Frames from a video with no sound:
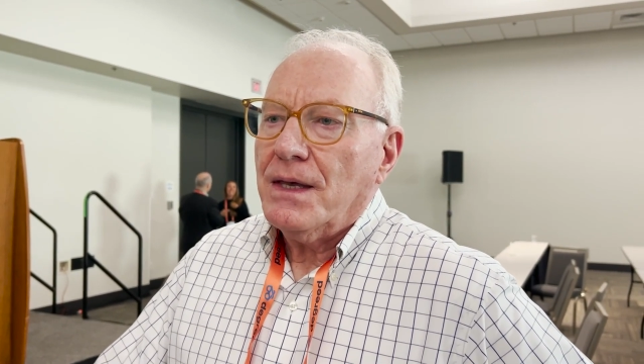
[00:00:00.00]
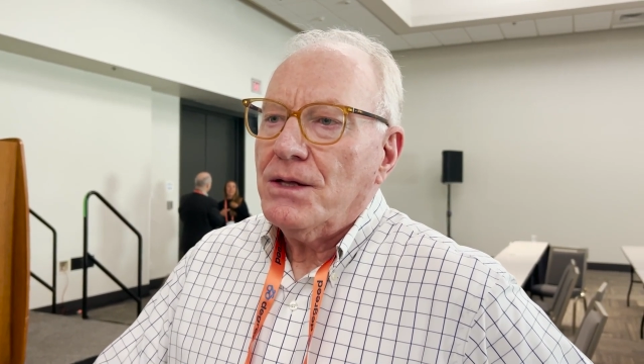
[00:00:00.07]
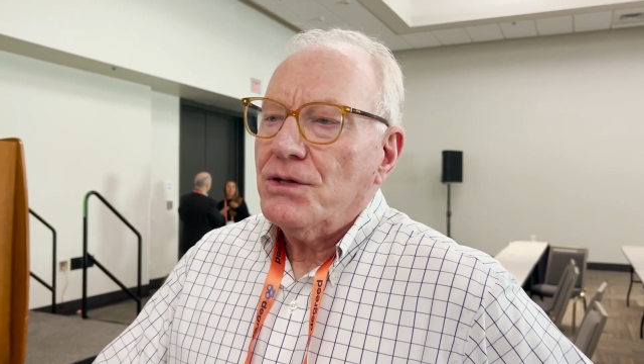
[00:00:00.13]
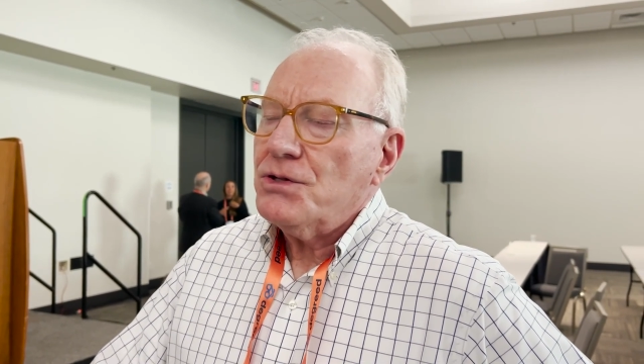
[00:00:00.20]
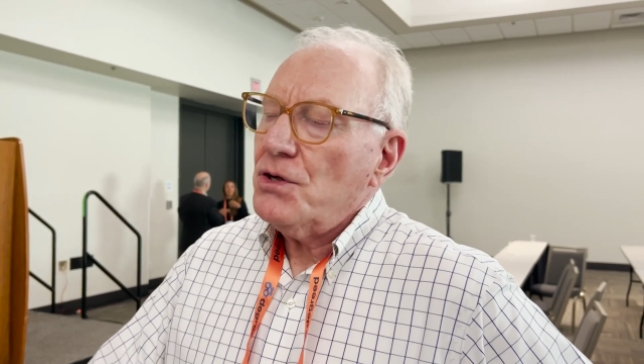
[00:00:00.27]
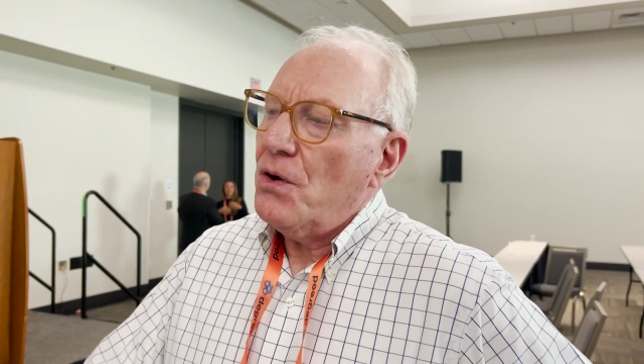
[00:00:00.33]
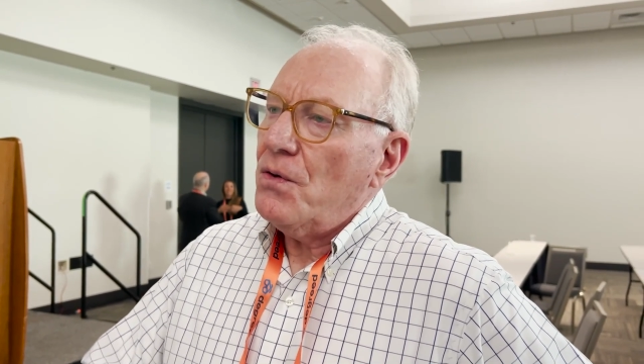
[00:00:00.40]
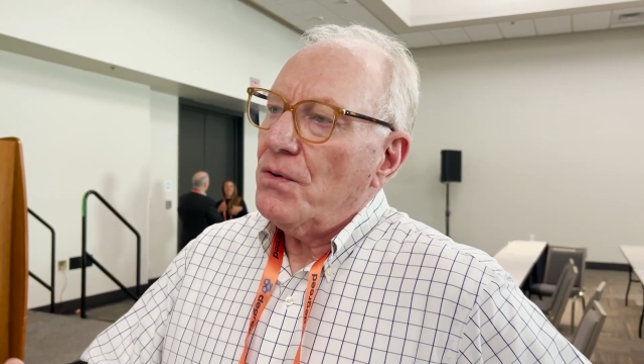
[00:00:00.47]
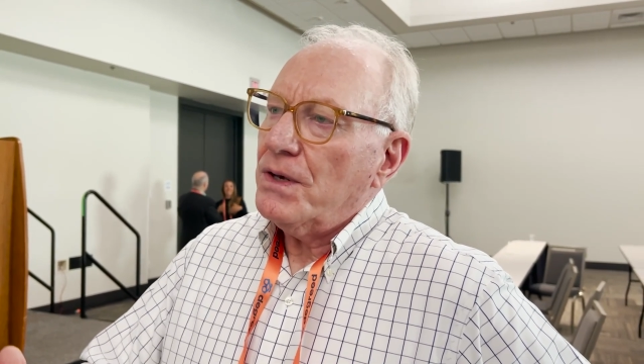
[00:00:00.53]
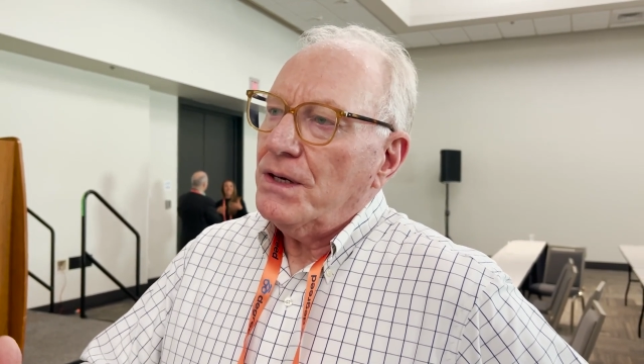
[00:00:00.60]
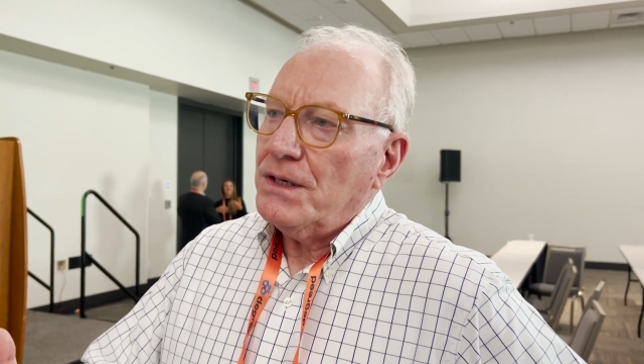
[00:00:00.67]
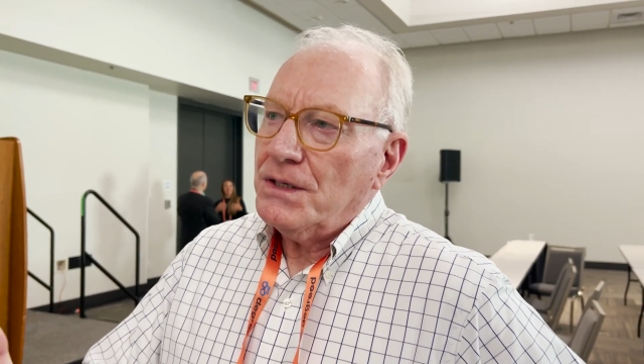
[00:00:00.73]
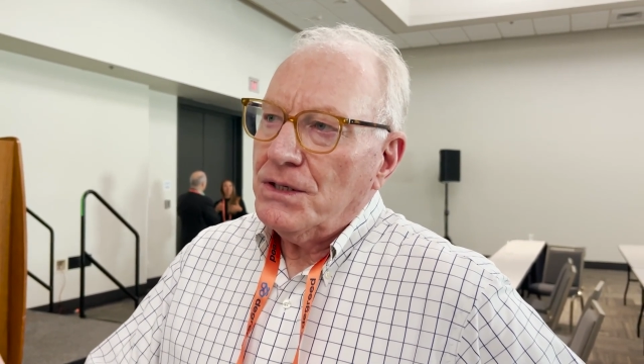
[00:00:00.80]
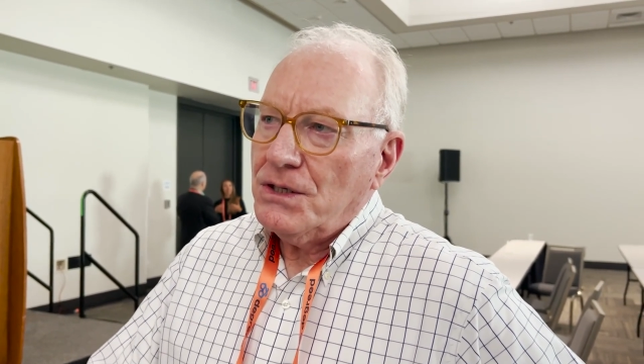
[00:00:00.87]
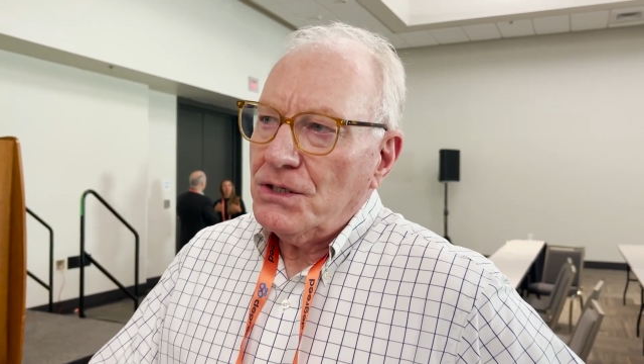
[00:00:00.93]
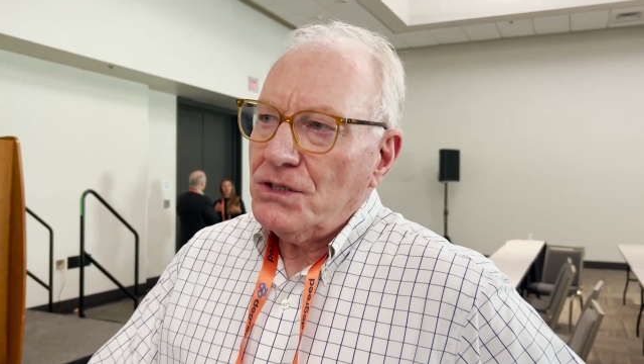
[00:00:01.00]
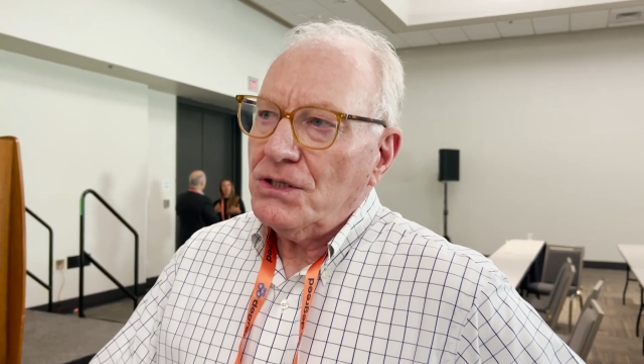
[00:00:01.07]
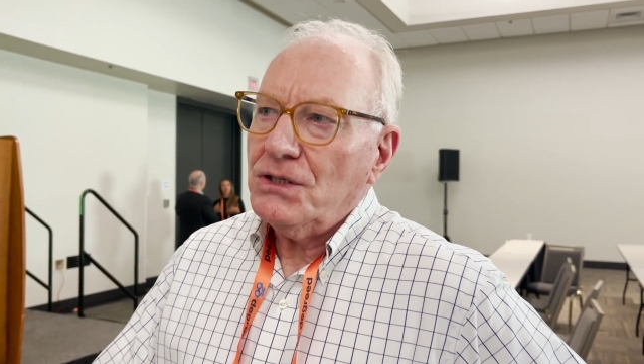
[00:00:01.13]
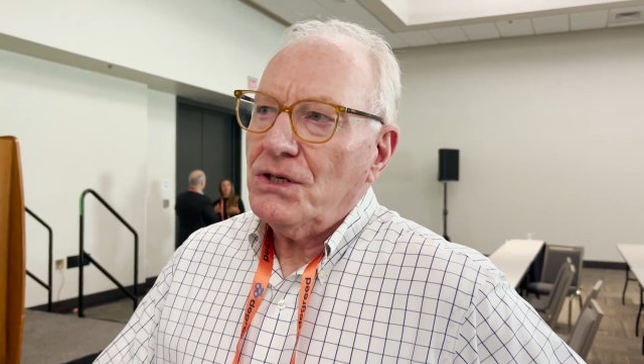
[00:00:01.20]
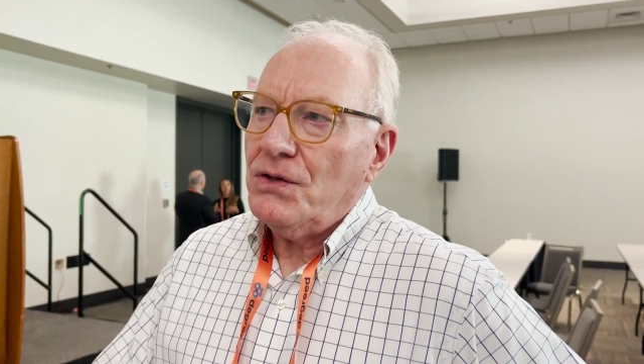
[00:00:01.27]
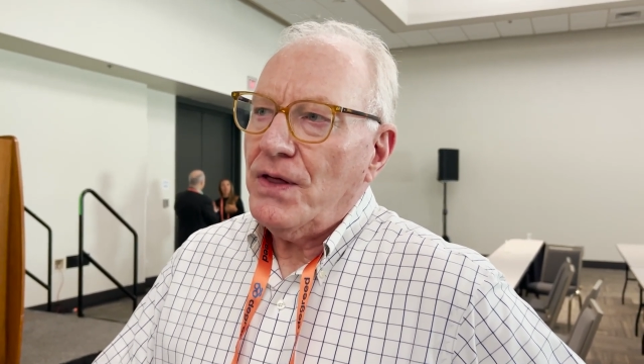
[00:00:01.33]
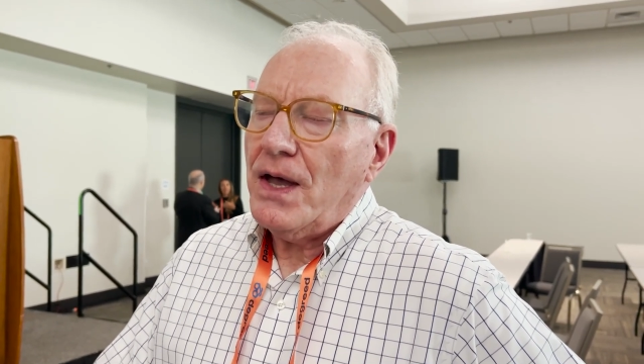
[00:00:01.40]
So in addition
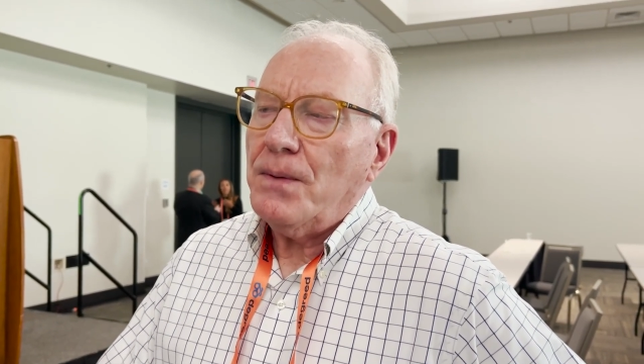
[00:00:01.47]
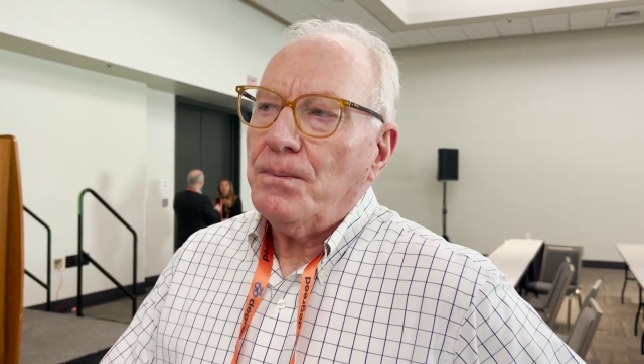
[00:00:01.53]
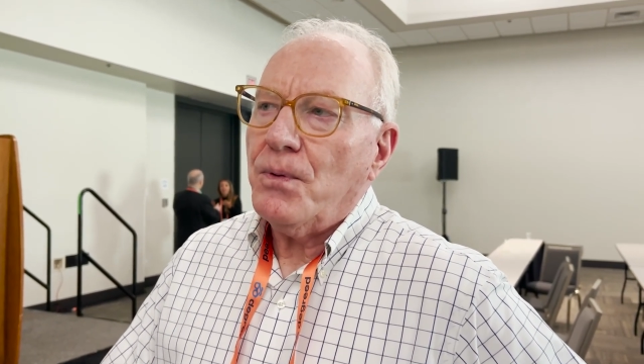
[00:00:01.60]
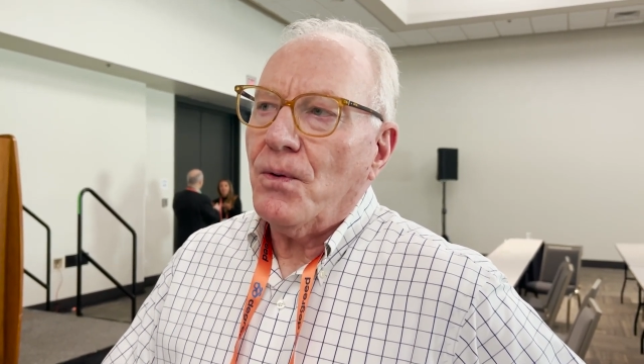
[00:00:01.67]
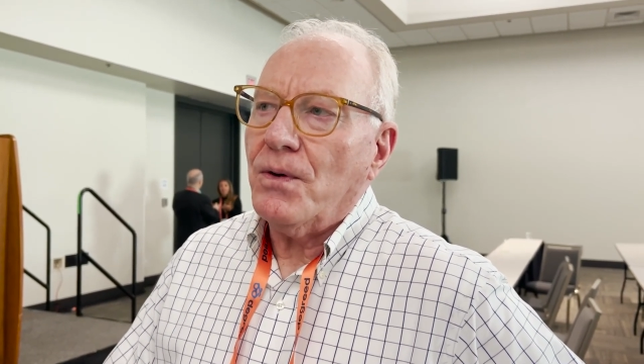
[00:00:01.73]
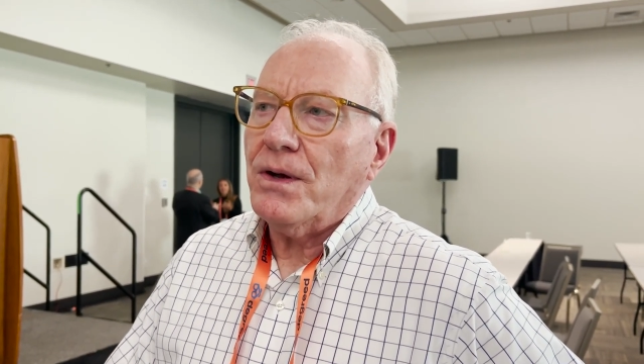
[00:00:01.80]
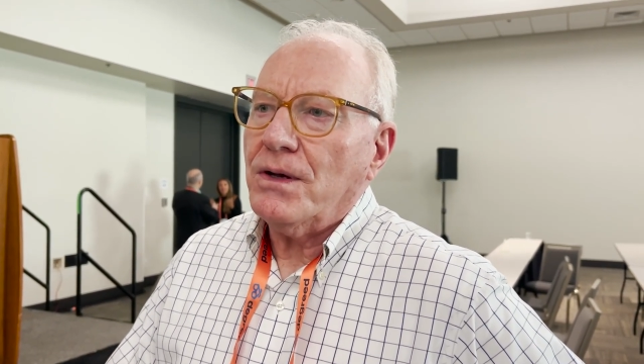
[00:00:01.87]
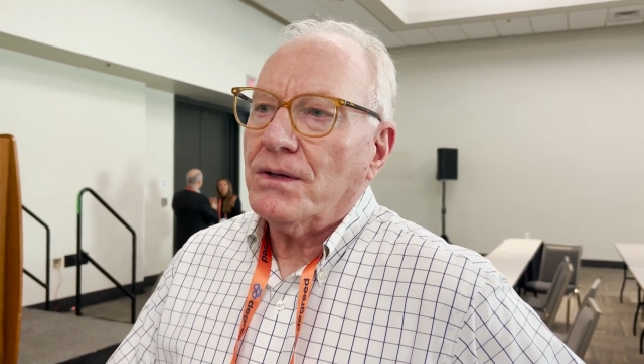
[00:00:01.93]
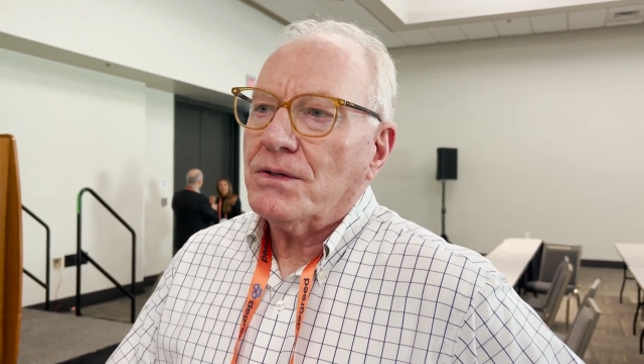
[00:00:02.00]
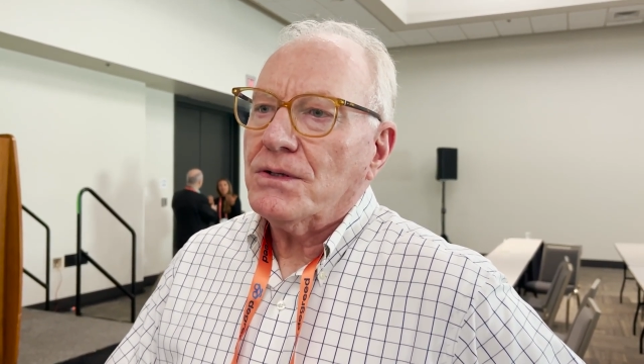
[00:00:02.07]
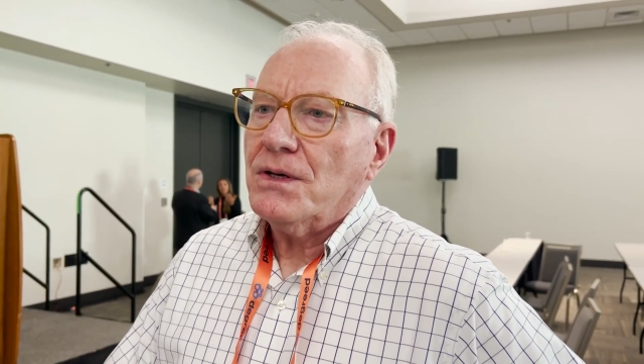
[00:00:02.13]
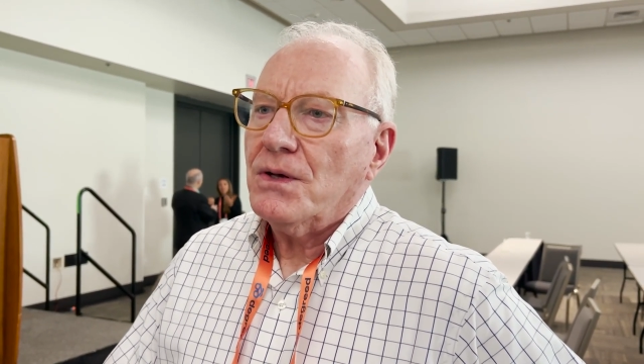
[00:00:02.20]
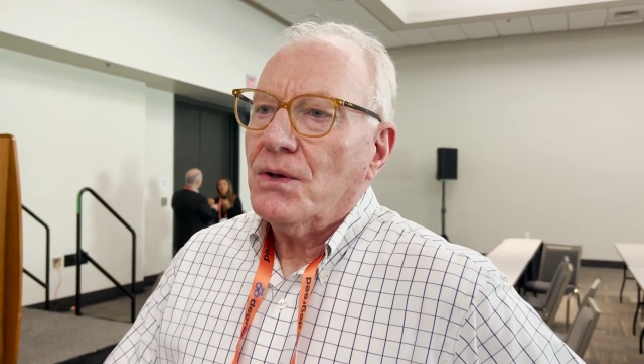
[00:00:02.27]
to that point,